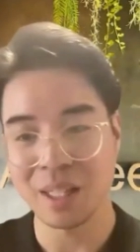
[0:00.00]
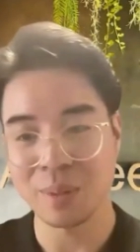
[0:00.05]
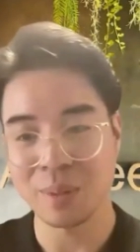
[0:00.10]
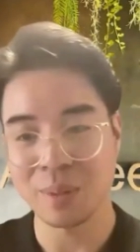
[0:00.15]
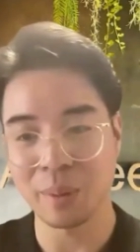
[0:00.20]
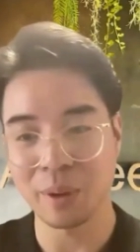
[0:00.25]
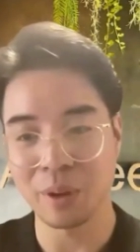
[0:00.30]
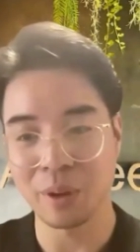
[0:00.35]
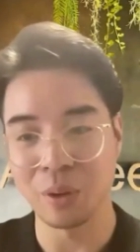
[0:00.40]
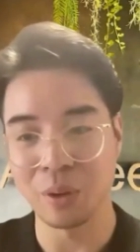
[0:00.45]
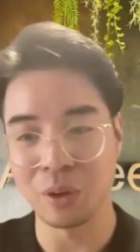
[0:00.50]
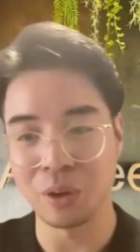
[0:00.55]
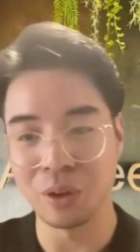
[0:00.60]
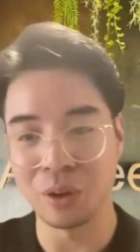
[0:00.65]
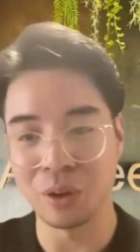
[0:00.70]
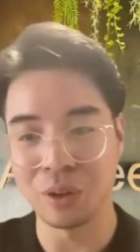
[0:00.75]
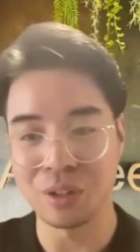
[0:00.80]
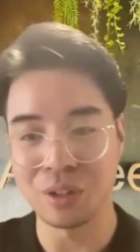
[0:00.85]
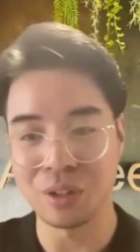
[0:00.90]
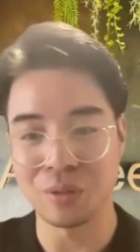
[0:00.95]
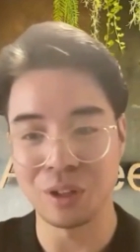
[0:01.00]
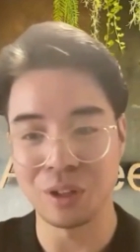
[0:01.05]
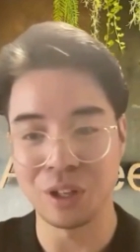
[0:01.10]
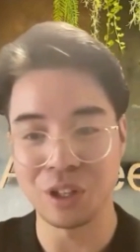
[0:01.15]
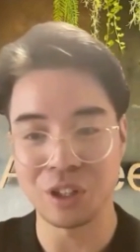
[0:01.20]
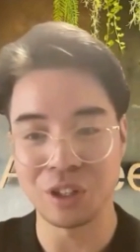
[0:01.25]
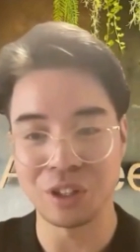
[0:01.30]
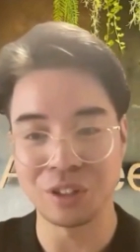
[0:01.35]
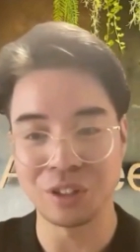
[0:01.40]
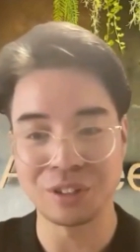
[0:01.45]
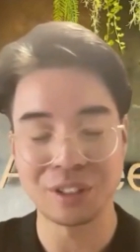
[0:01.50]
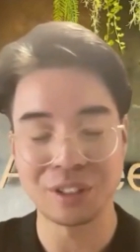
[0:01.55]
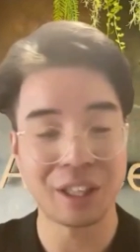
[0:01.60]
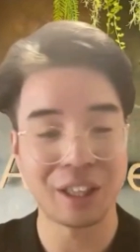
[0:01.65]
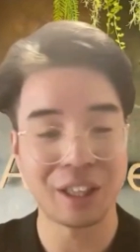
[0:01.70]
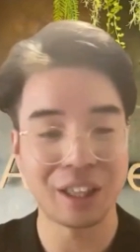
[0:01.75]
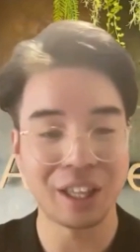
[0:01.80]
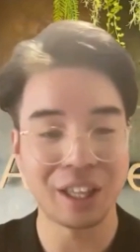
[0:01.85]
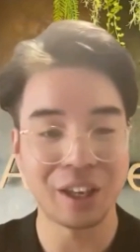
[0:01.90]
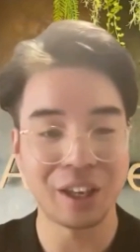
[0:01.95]
That's probably a good note to finish on.
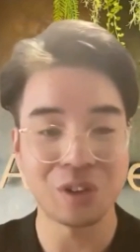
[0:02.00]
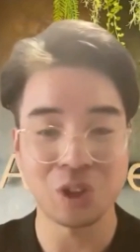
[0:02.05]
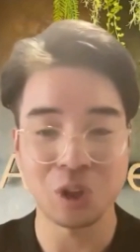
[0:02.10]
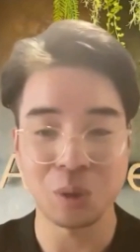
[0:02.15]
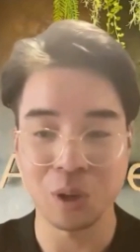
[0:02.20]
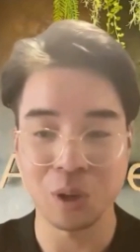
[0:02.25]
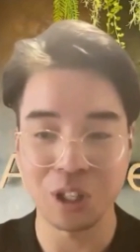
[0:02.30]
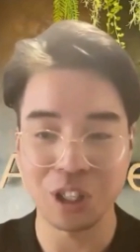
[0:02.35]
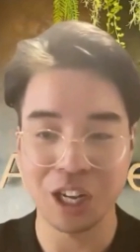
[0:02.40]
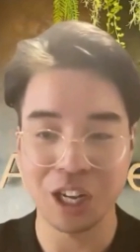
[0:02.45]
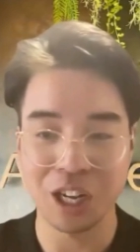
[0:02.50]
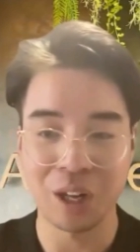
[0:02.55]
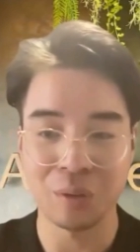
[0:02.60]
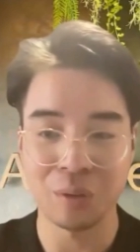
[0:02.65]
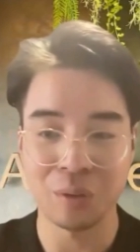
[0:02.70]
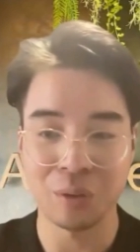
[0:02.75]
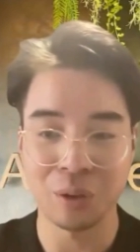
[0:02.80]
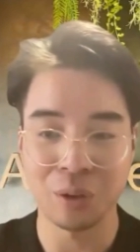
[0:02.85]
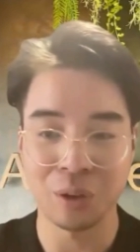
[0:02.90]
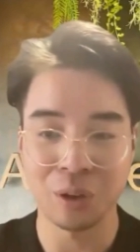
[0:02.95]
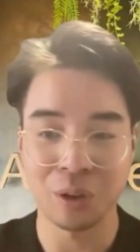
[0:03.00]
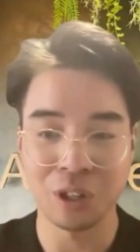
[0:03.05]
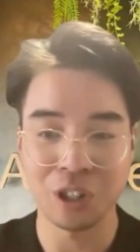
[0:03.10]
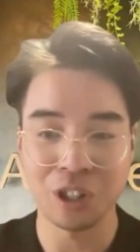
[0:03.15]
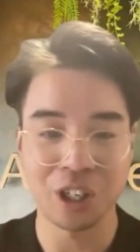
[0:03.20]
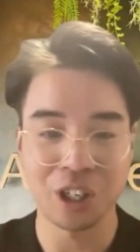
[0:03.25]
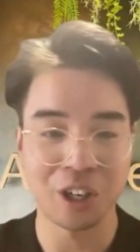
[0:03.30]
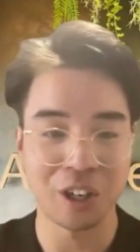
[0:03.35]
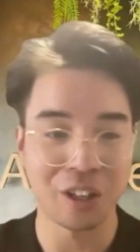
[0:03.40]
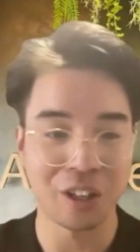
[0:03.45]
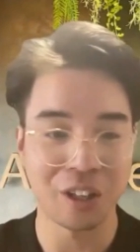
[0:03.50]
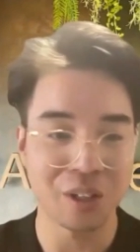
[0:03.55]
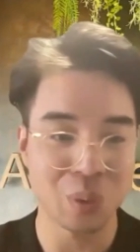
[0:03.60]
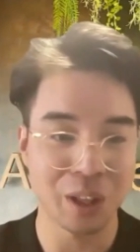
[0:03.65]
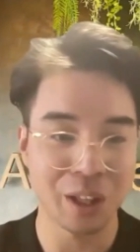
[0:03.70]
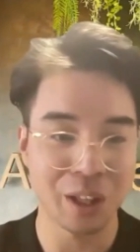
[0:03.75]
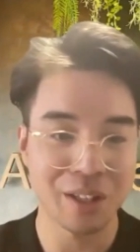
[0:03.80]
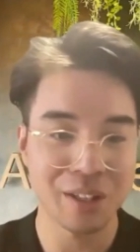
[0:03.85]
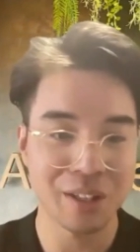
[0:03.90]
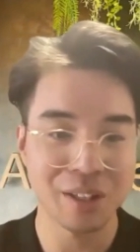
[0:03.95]
Thank you so much, Al, for sharing
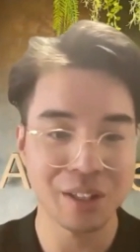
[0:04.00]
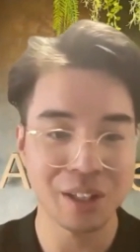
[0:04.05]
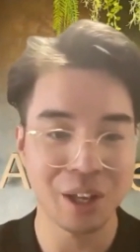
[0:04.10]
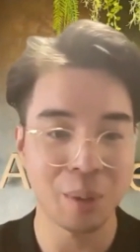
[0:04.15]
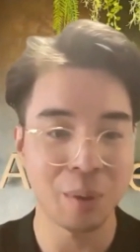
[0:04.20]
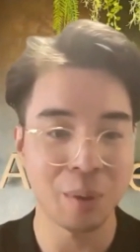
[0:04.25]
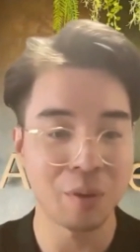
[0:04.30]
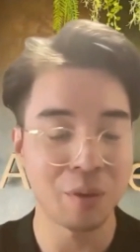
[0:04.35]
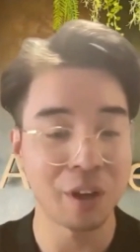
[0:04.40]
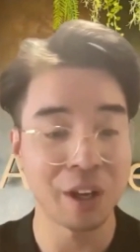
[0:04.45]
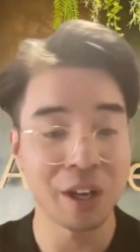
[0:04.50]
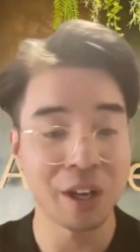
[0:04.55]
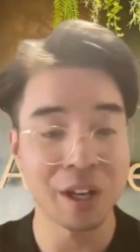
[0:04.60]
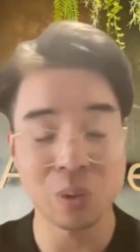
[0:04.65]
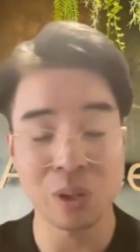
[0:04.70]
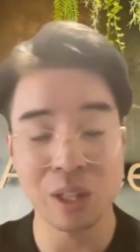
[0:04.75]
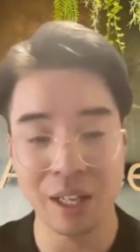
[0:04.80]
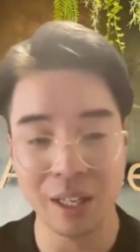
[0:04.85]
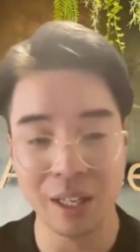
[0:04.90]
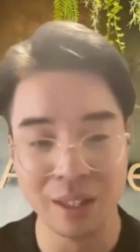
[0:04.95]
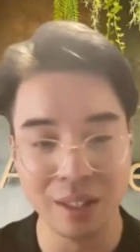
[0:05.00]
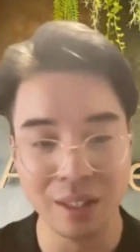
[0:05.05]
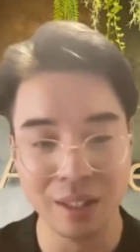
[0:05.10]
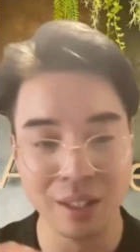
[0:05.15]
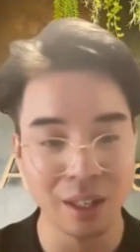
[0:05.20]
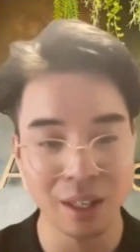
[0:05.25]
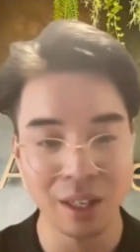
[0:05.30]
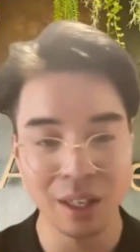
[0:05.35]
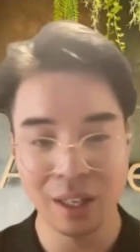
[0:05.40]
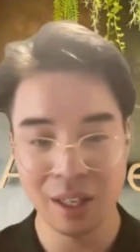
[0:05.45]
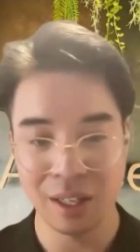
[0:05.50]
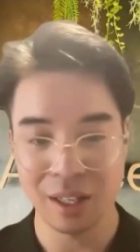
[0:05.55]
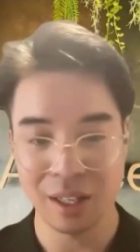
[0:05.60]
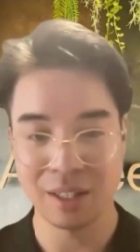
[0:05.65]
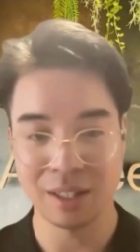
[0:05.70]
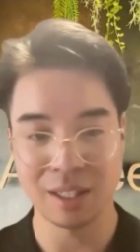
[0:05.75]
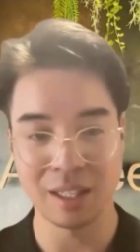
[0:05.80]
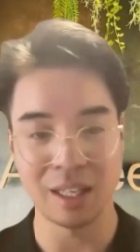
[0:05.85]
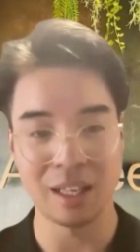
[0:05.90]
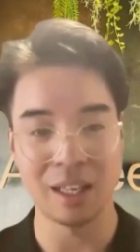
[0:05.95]
this with us. If you guys would like to
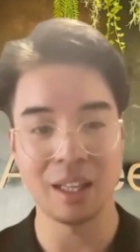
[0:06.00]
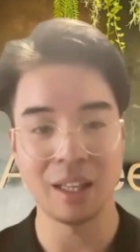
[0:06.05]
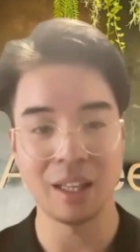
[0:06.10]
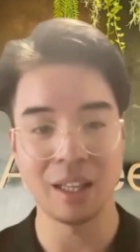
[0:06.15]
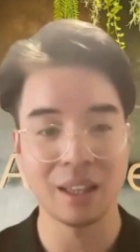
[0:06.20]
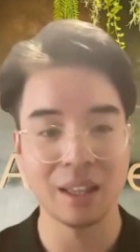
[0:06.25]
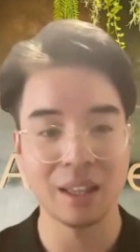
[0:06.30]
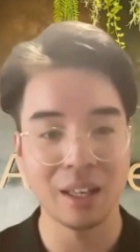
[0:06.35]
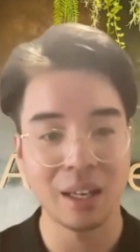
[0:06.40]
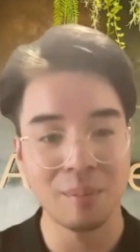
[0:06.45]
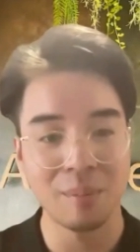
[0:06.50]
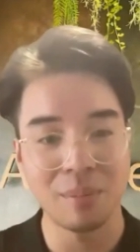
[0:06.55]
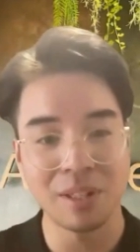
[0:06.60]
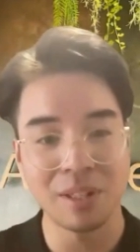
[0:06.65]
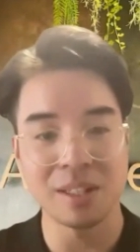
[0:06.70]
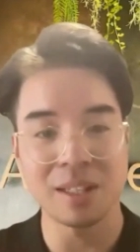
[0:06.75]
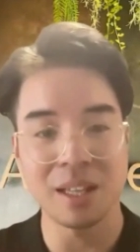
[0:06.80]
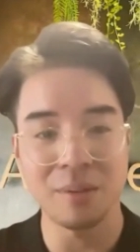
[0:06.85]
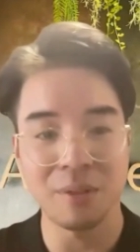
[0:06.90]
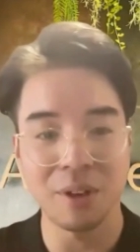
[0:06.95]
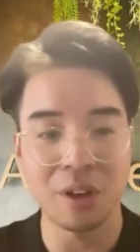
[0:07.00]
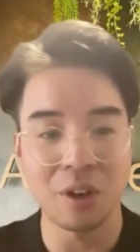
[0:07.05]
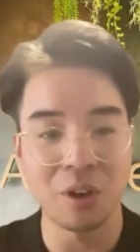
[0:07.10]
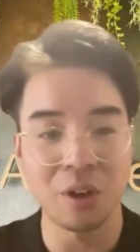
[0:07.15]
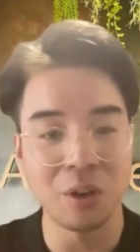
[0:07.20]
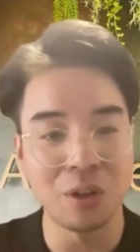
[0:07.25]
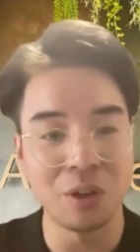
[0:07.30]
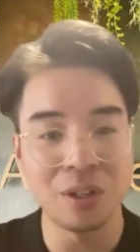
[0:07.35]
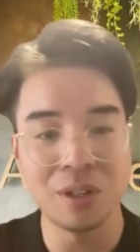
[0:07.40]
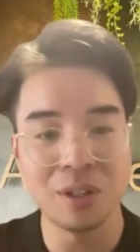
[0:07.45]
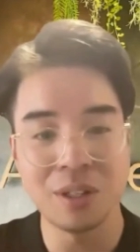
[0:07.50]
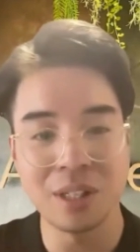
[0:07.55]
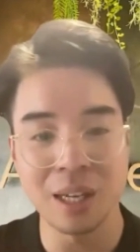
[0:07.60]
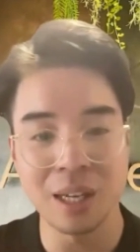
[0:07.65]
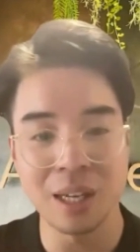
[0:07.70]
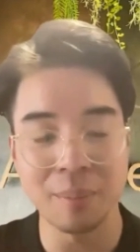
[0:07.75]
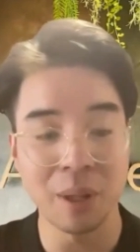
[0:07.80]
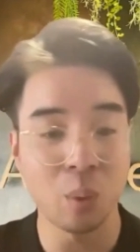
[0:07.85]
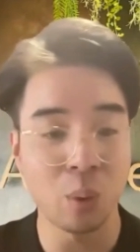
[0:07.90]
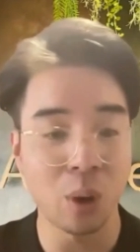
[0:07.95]
see the business FAQ
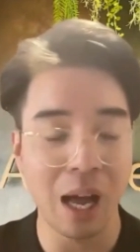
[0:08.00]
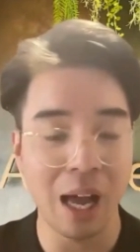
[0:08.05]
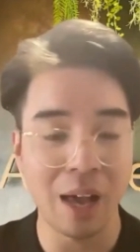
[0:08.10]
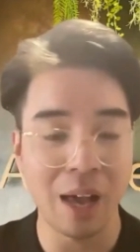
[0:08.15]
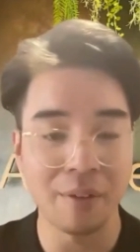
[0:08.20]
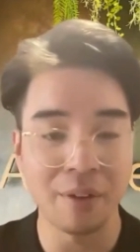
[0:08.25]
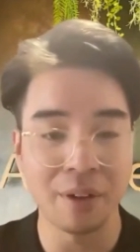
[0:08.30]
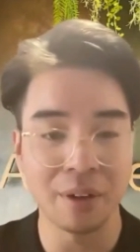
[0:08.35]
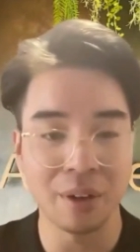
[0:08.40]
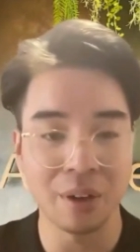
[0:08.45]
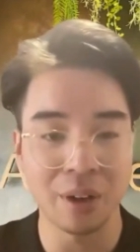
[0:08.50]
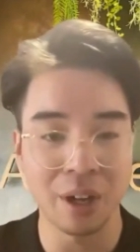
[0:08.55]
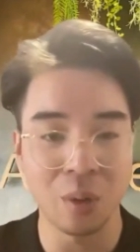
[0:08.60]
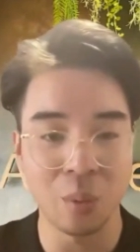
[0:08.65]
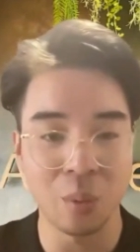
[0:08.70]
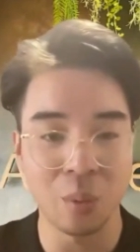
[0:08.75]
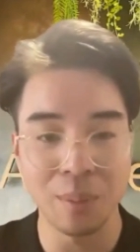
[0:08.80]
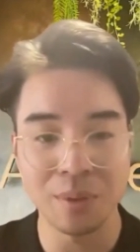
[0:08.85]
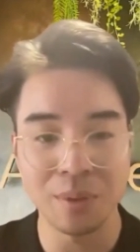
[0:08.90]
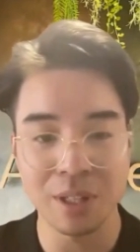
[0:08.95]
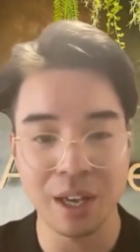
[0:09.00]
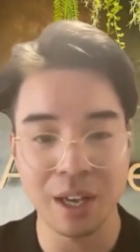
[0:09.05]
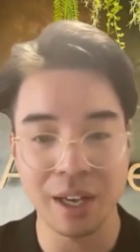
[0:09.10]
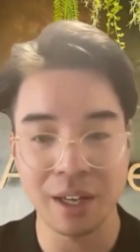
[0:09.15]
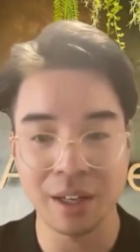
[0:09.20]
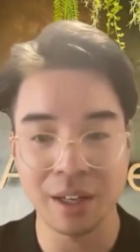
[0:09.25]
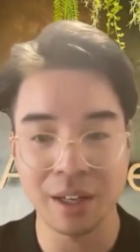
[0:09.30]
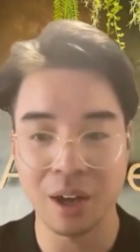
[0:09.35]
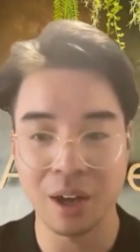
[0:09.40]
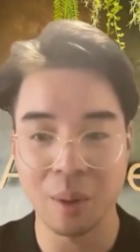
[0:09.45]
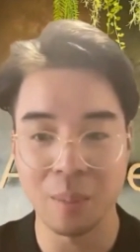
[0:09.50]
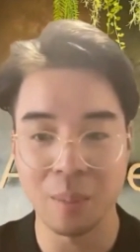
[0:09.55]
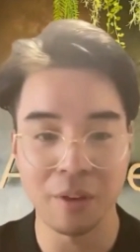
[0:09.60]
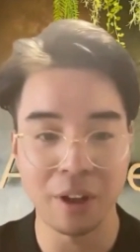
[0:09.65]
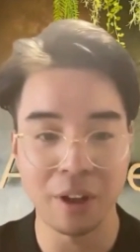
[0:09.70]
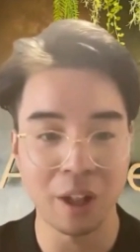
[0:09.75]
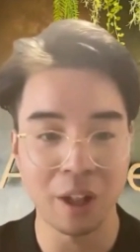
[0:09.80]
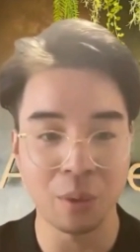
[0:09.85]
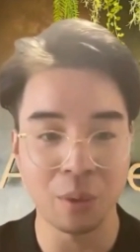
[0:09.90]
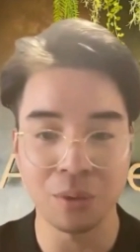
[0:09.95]
template, we'll have it on our website
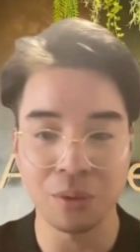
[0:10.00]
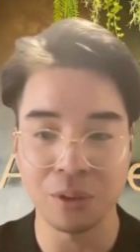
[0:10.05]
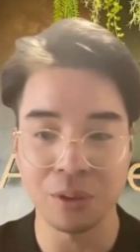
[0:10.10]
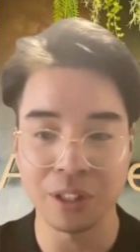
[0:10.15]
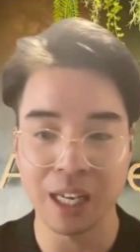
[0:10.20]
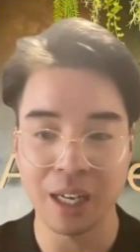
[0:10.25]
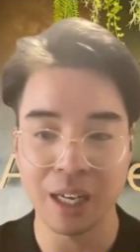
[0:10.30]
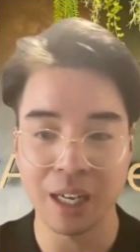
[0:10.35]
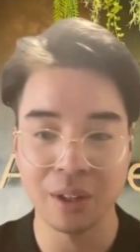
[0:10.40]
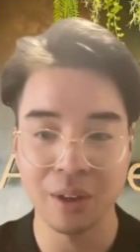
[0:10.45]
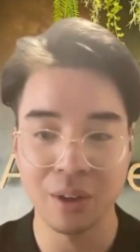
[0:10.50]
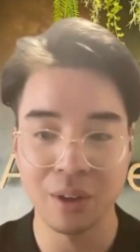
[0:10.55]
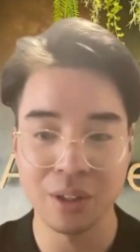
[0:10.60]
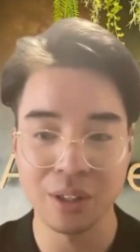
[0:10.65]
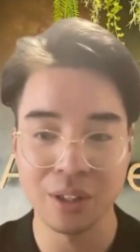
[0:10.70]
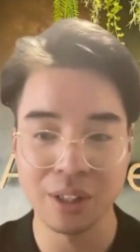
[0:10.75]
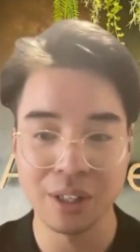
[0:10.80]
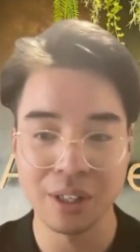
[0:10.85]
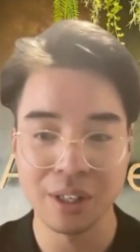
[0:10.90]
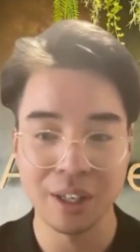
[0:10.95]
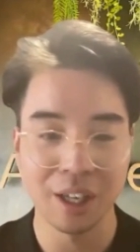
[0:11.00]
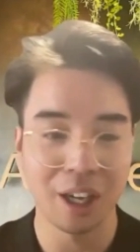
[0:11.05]
available for download.